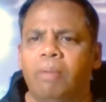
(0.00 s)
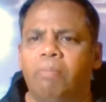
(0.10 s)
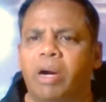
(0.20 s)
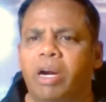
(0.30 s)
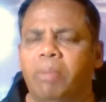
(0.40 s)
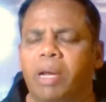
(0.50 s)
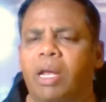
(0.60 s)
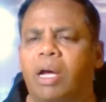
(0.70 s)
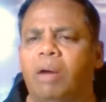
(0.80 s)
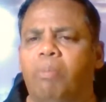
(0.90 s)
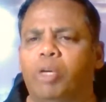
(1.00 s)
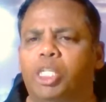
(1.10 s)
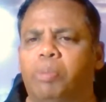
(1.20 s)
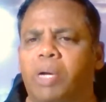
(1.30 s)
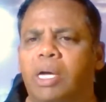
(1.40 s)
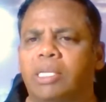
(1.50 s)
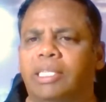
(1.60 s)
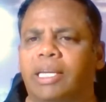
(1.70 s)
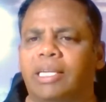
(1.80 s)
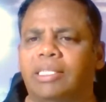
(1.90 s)
Parimala Pushpa
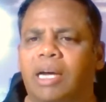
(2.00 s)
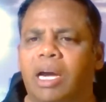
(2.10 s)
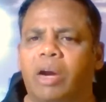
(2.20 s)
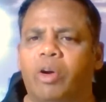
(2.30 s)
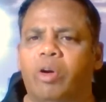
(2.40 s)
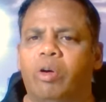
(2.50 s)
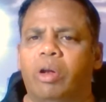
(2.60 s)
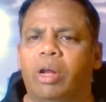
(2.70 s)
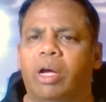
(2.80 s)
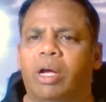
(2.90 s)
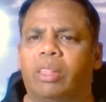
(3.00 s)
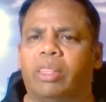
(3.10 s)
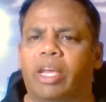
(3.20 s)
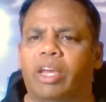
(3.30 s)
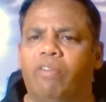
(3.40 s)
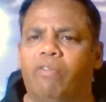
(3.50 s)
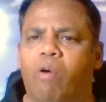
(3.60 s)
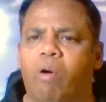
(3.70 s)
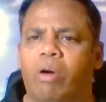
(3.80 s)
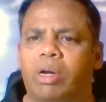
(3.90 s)
says, hi, Arun. Thank you
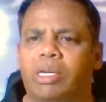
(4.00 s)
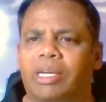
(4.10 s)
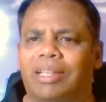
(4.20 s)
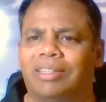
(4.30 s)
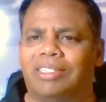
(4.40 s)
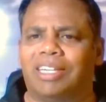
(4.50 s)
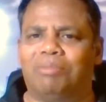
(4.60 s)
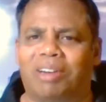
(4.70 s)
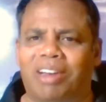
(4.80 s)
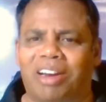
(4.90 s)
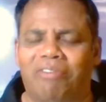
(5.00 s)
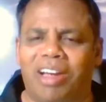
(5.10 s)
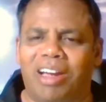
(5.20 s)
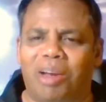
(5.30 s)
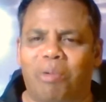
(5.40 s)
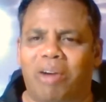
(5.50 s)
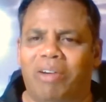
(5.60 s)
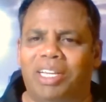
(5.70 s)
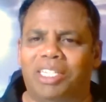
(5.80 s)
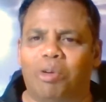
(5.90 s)
for taking the time to clarify our
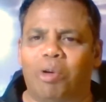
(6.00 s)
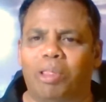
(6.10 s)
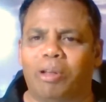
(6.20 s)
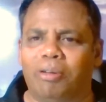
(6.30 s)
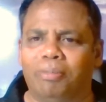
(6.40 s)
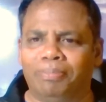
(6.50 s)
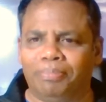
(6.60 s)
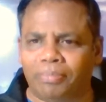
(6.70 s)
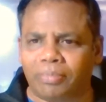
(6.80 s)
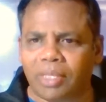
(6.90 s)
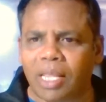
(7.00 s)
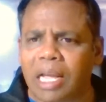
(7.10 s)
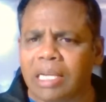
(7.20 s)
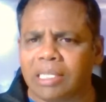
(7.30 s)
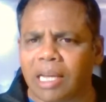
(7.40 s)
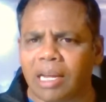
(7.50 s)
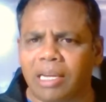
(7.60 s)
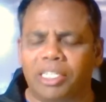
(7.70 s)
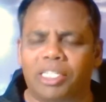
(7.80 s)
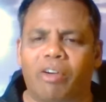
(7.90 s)
queries. Although slightly
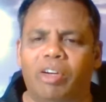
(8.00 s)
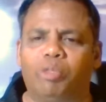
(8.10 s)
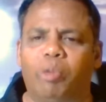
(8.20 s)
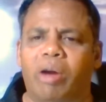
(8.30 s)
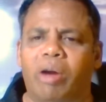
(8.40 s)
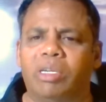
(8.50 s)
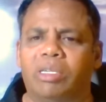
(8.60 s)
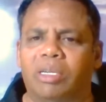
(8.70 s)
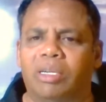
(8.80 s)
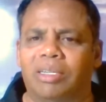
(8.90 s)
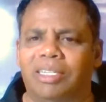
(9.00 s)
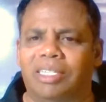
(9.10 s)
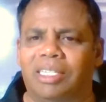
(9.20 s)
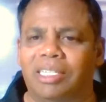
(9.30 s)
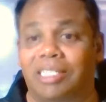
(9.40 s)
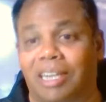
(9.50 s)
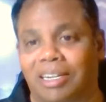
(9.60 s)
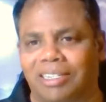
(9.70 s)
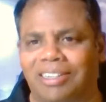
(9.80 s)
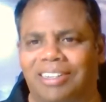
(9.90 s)
discouraged, we aren't
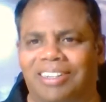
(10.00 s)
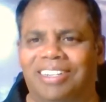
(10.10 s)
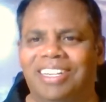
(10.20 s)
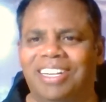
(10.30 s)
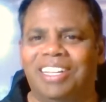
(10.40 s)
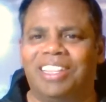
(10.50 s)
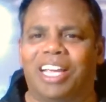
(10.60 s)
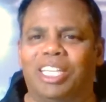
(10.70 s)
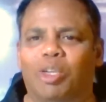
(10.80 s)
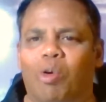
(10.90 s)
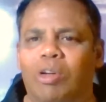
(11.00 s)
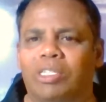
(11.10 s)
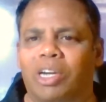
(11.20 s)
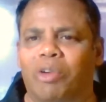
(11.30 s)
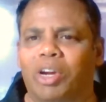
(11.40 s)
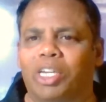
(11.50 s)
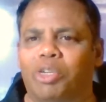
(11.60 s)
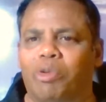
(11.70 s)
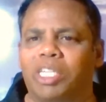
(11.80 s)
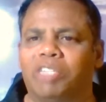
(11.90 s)
disheartened. Thanks to constant
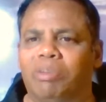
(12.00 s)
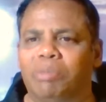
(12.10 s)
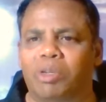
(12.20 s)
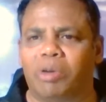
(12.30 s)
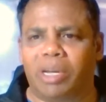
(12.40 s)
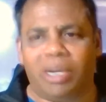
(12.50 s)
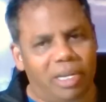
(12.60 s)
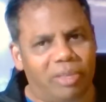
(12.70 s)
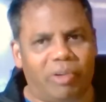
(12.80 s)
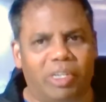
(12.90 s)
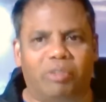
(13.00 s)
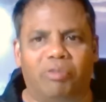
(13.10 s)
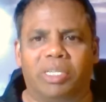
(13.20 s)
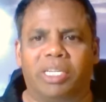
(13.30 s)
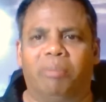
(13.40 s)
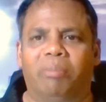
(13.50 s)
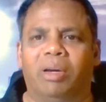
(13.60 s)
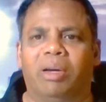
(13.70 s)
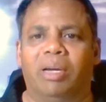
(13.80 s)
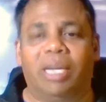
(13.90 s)
reassurance from Sonia and the rest of the team,
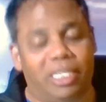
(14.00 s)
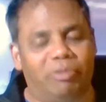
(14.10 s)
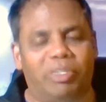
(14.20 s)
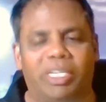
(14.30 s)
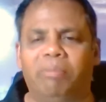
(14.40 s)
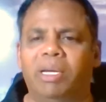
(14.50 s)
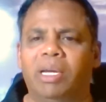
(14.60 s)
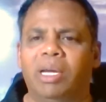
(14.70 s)
AJV team.